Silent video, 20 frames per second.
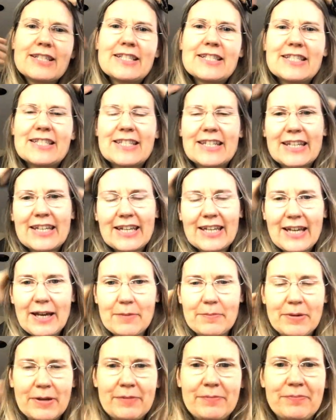sticking up.
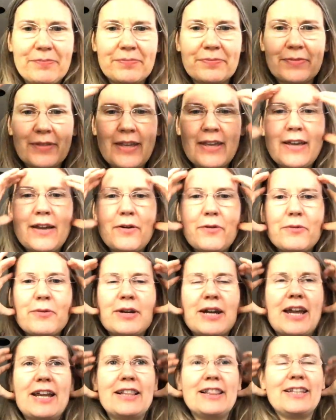When
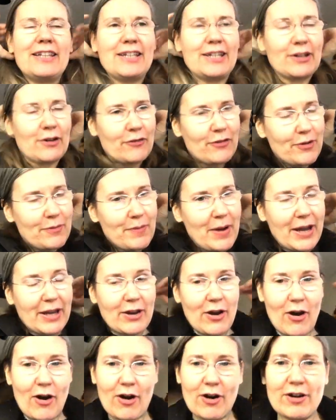I lean over my
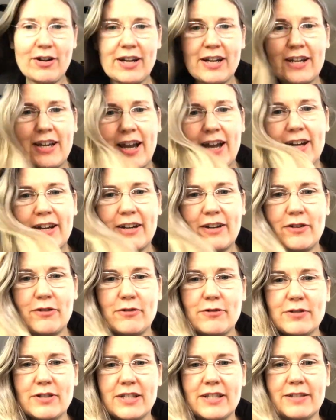card, it kind of
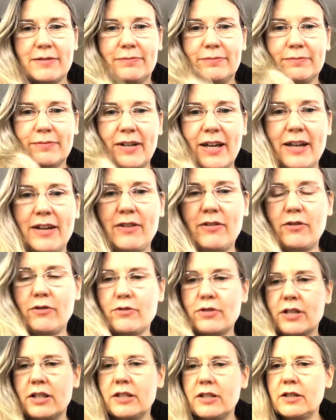goes kind of
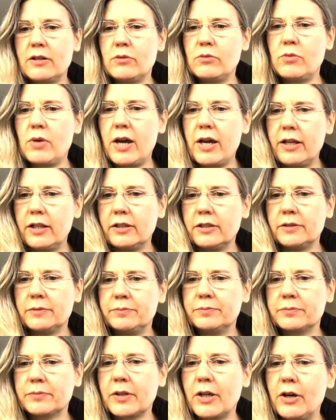goes a little wild.
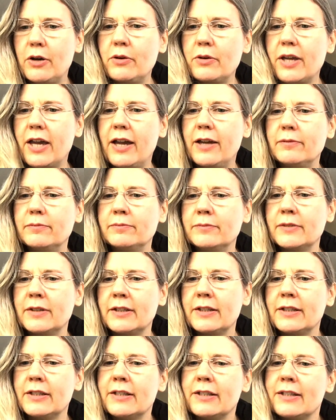Okay.
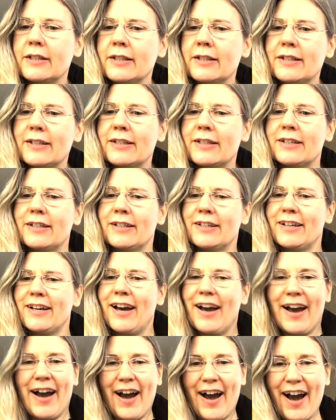
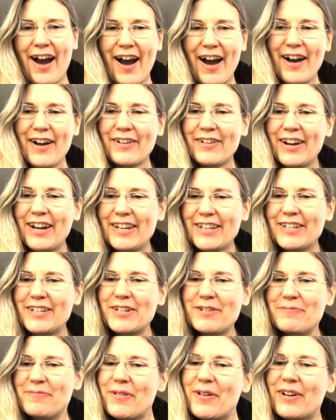All right.
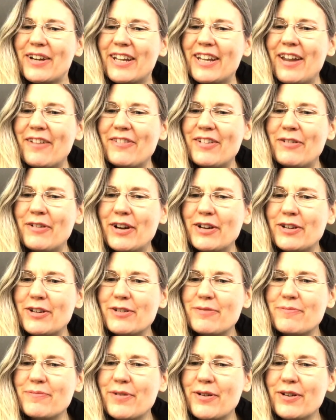Good morning, everyone. Good
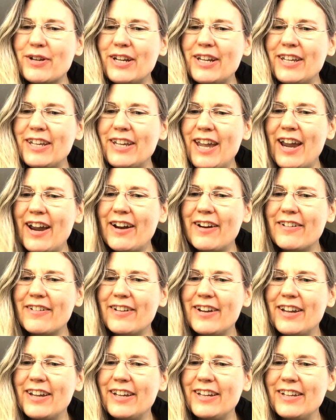morning,
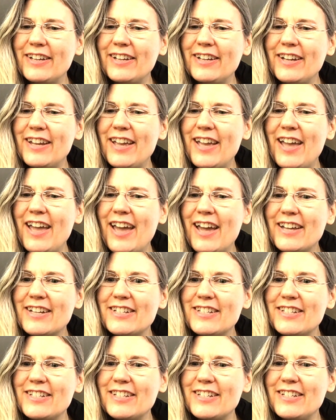Karen and
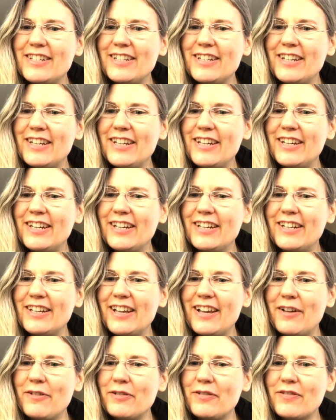Janine.
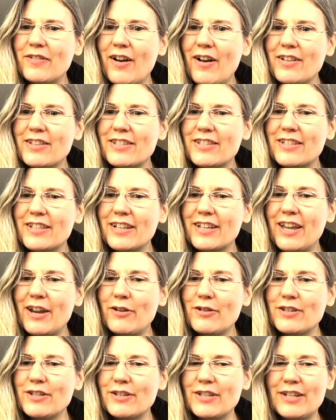We've got
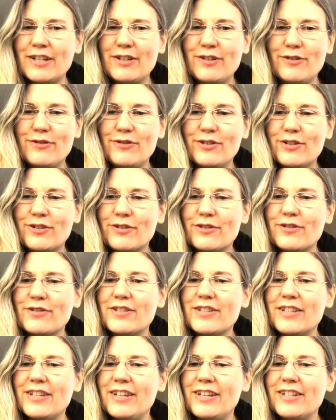Karen's in New
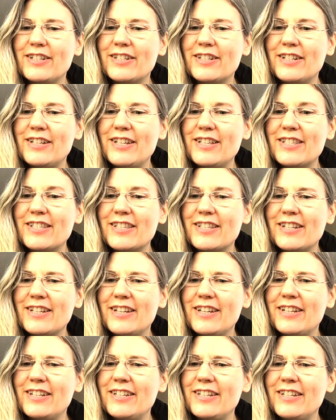Jersey and Janine's in
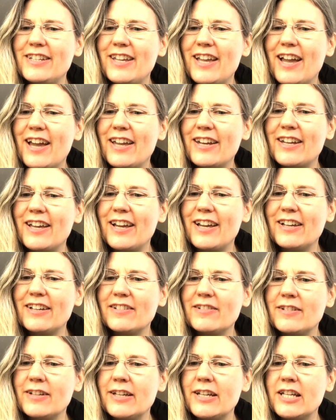Indiana.
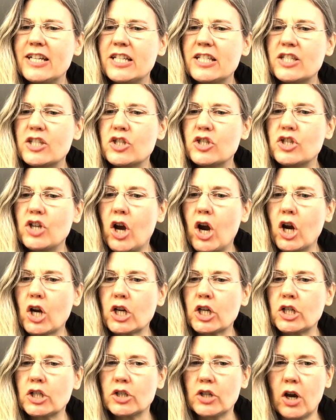And it's dark,
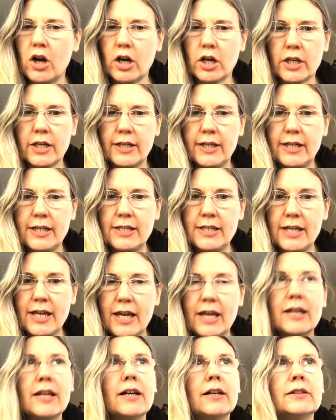dark in
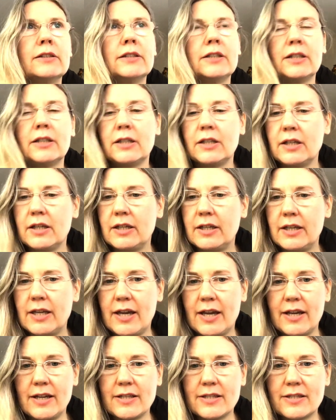Indiana.
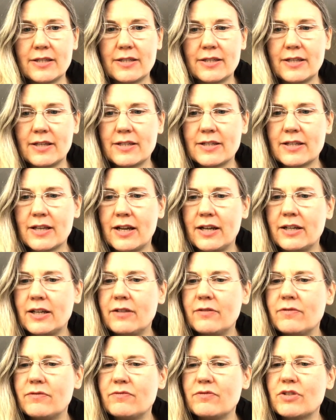Yeah, it's it's kind of
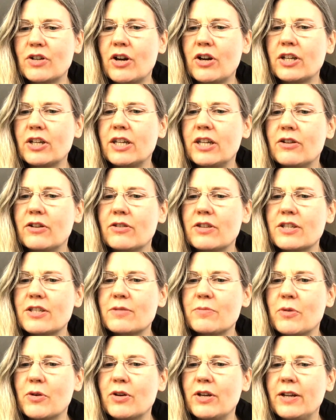dark here this
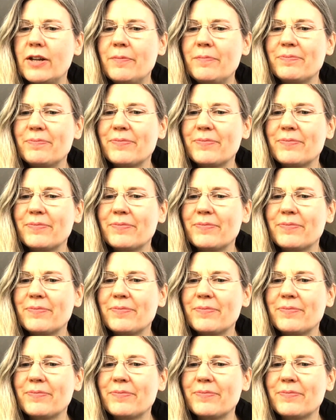morning.